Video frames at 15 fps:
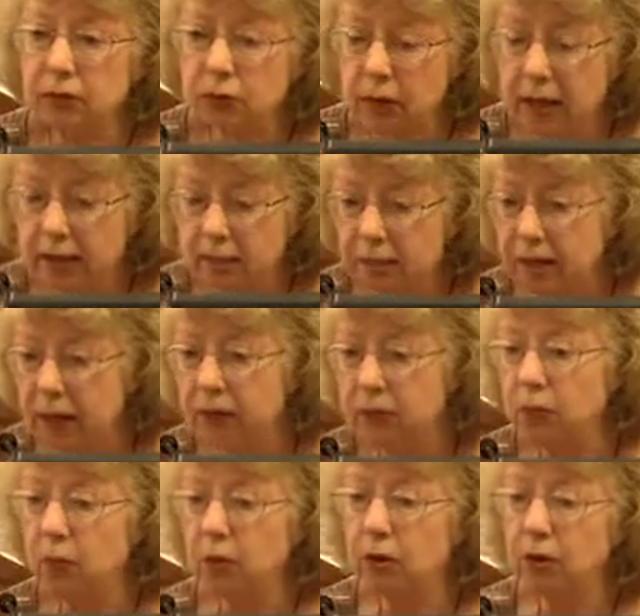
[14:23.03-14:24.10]
trying to put out
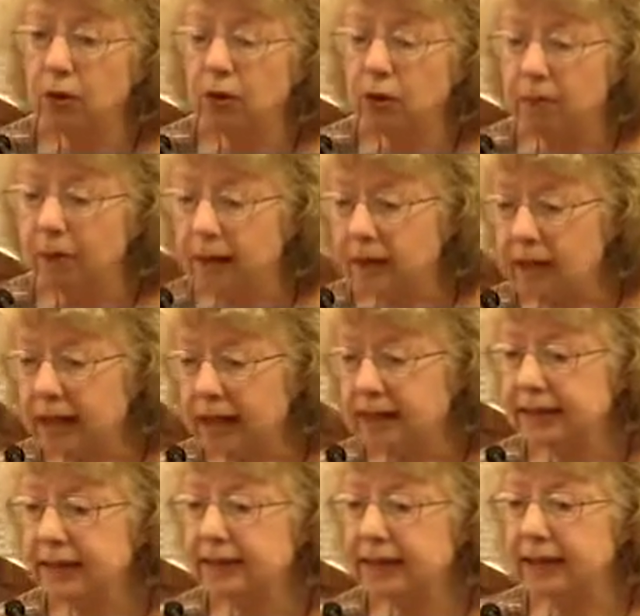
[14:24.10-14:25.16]
the word about
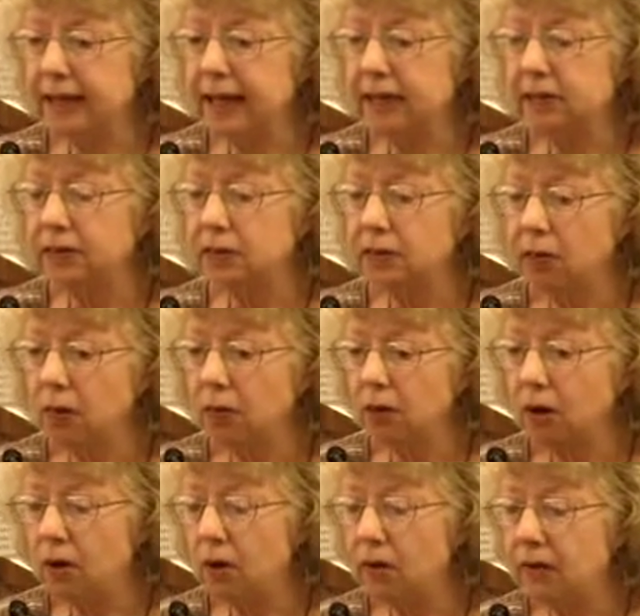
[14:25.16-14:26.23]
high-intensity active
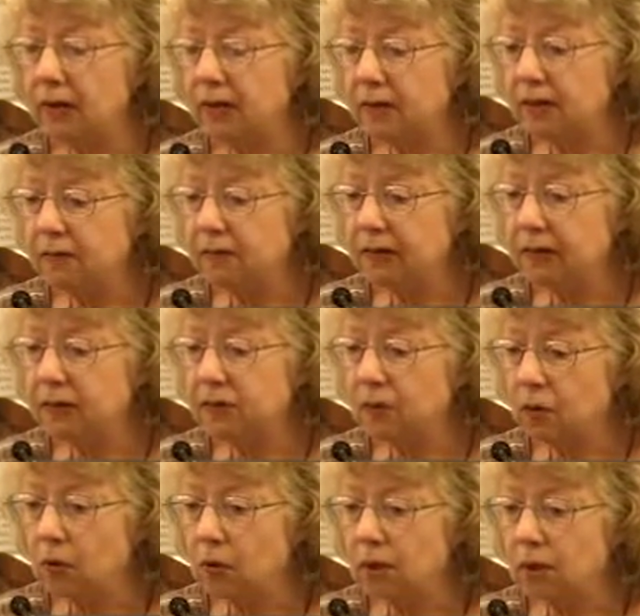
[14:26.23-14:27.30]
sonar and the effects
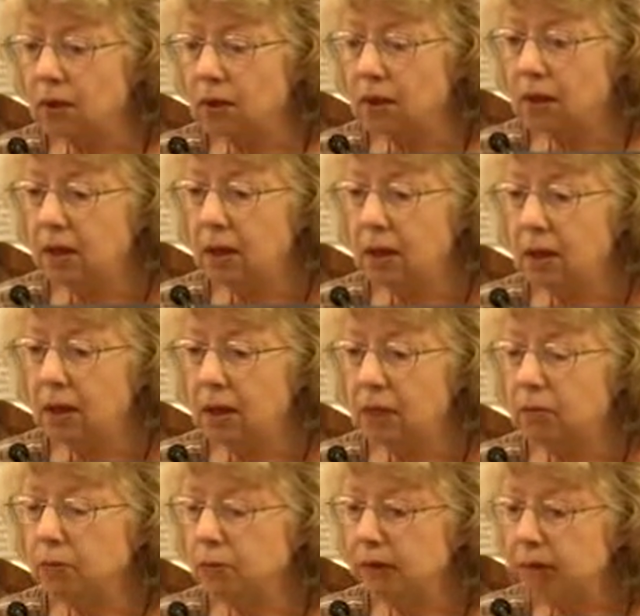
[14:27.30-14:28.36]
on
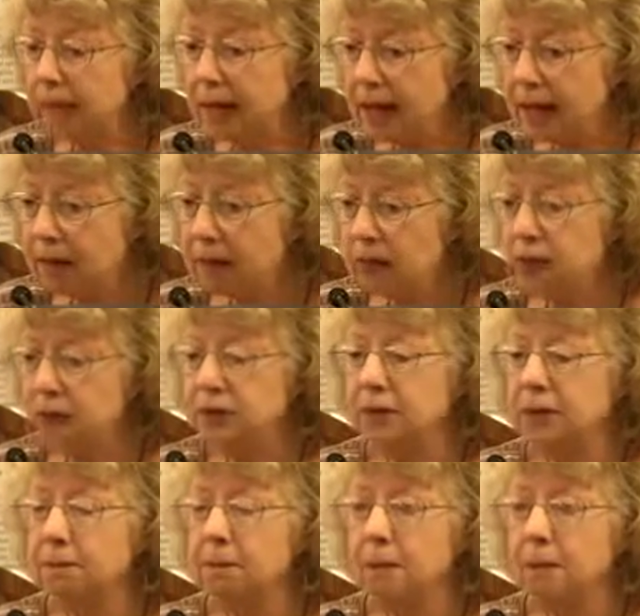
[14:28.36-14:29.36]
marine mammals.